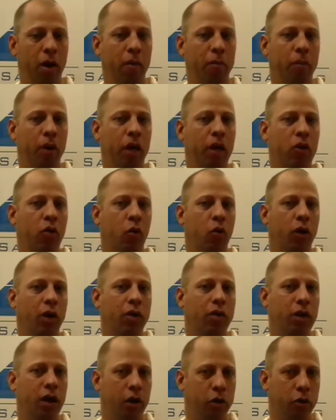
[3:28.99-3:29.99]
You might be
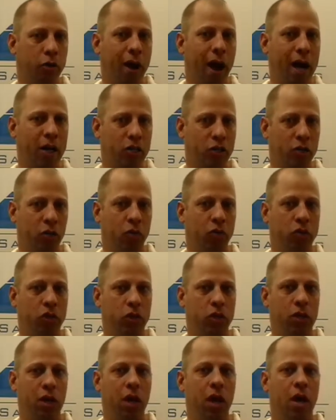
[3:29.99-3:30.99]
ignoring the other ad
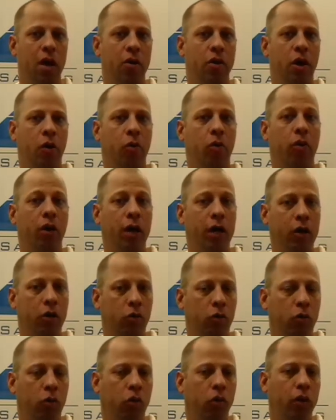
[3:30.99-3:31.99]
sources that were
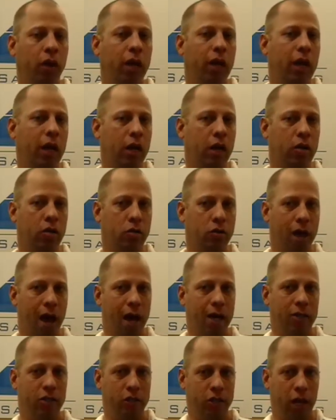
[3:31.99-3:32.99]
integral in getting you
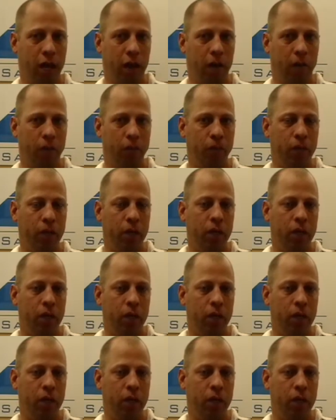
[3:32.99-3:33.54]
that sale.